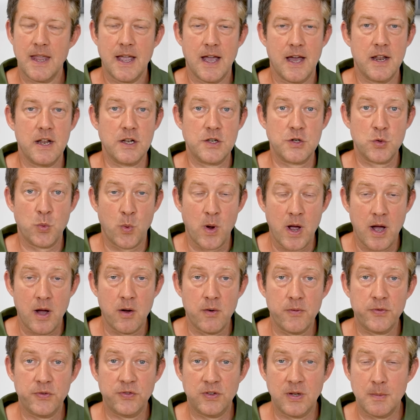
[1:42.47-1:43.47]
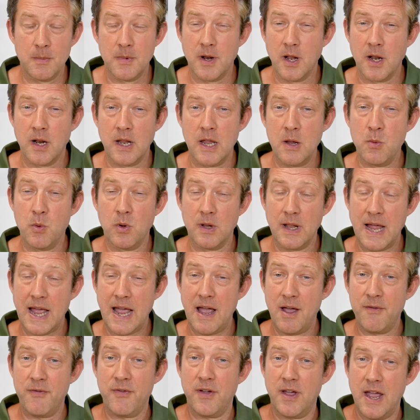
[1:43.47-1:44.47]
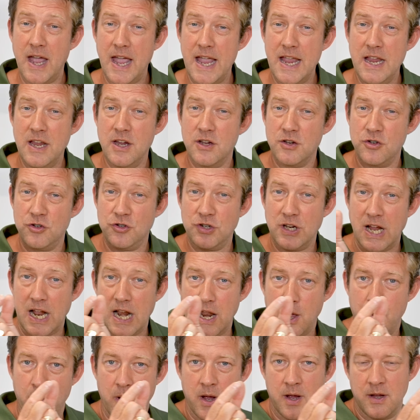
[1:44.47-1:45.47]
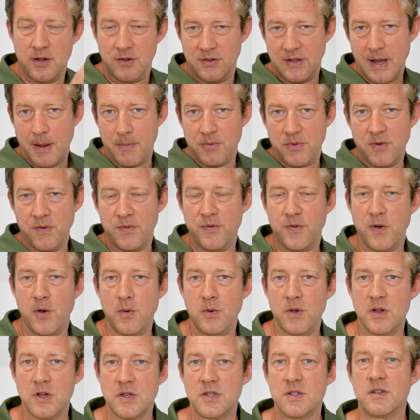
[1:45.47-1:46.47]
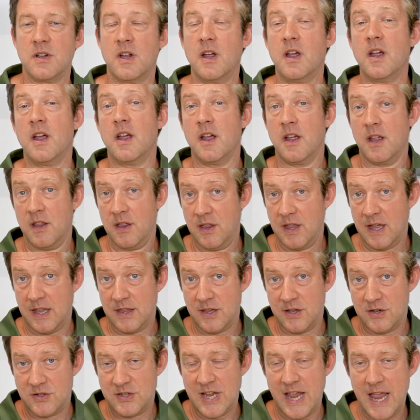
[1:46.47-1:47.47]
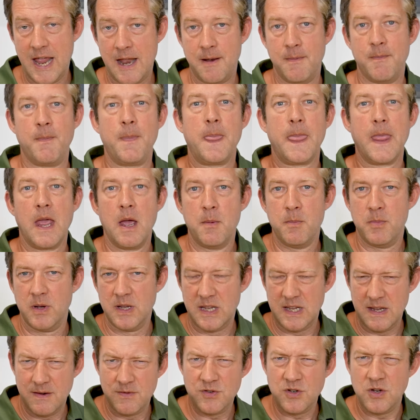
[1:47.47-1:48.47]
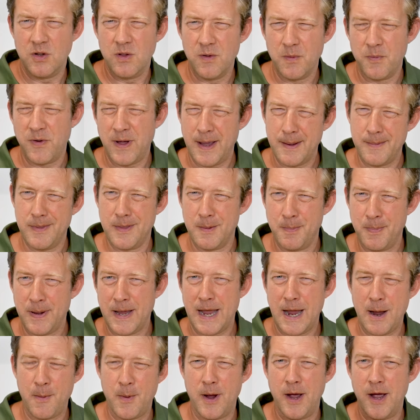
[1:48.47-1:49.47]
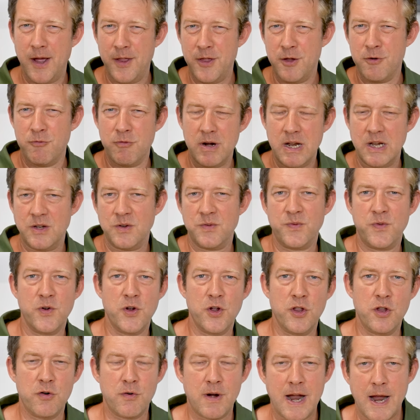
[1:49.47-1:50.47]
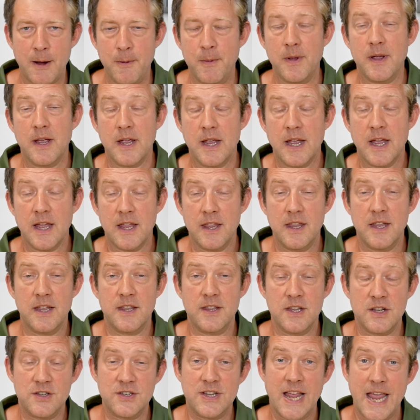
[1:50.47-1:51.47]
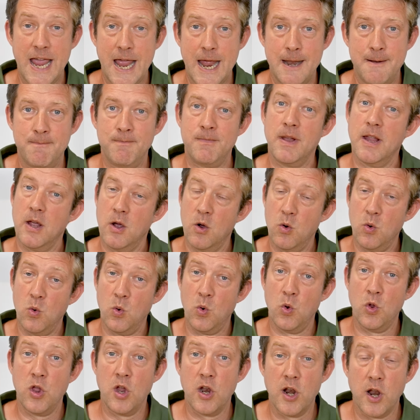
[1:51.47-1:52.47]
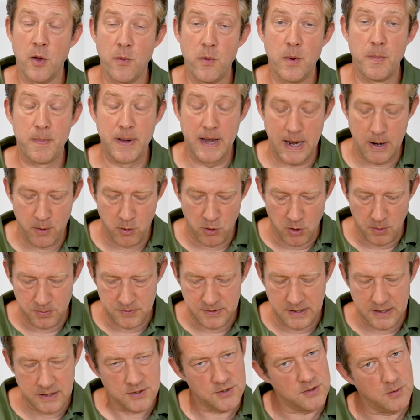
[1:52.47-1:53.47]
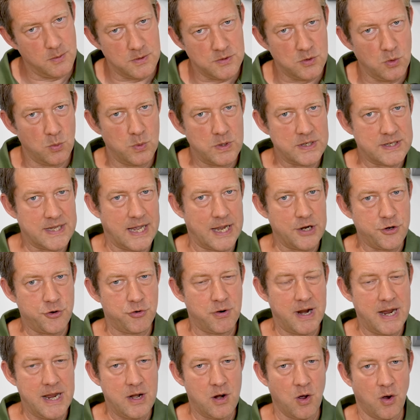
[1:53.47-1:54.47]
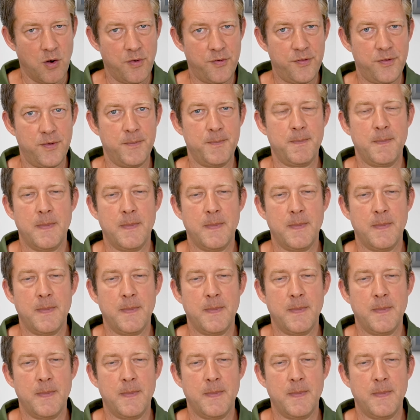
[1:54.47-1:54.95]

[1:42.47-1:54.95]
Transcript: And a 12 similarly will have a shallower depth of focus than the 10, but gives you the power and the reach further out than the 10 or the lower power optics. So it's always that trade-off.